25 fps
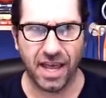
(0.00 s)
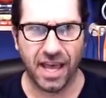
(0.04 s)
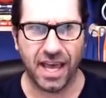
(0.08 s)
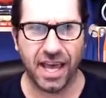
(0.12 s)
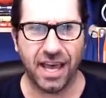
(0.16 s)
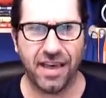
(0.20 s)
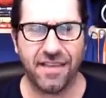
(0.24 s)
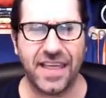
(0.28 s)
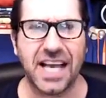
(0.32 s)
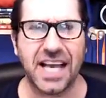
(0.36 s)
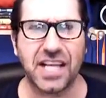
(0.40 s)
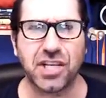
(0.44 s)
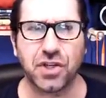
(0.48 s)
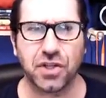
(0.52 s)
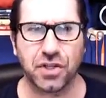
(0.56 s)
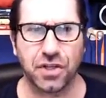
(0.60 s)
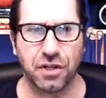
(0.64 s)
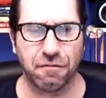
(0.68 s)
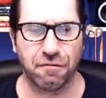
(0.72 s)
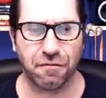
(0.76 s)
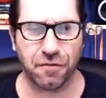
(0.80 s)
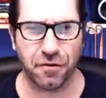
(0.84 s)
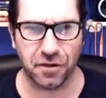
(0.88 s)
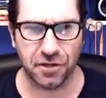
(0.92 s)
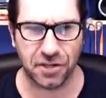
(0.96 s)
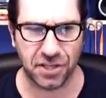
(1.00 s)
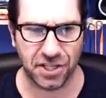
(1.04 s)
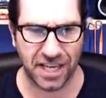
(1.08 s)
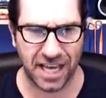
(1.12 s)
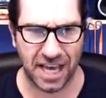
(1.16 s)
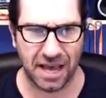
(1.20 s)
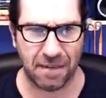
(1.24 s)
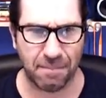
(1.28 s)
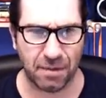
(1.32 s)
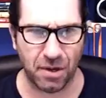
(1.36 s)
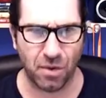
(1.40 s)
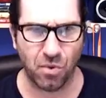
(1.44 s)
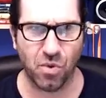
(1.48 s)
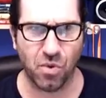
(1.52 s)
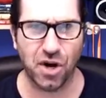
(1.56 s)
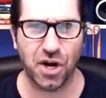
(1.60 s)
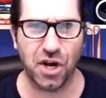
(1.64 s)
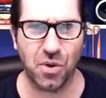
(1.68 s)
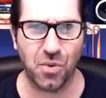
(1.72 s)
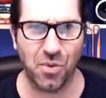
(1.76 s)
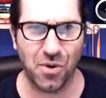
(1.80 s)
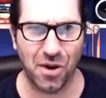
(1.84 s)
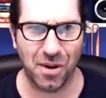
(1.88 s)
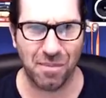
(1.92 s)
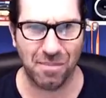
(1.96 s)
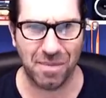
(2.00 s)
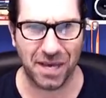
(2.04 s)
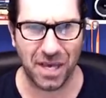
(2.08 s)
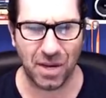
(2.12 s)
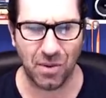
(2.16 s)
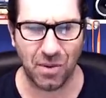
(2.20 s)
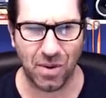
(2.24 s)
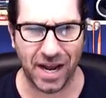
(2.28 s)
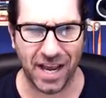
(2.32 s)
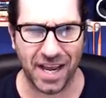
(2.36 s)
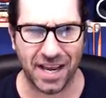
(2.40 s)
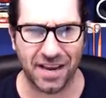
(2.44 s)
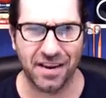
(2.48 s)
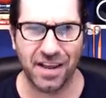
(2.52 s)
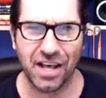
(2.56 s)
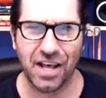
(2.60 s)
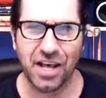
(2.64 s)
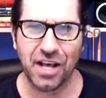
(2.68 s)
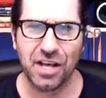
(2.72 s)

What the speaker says: And that's the first step in where you want to be, right?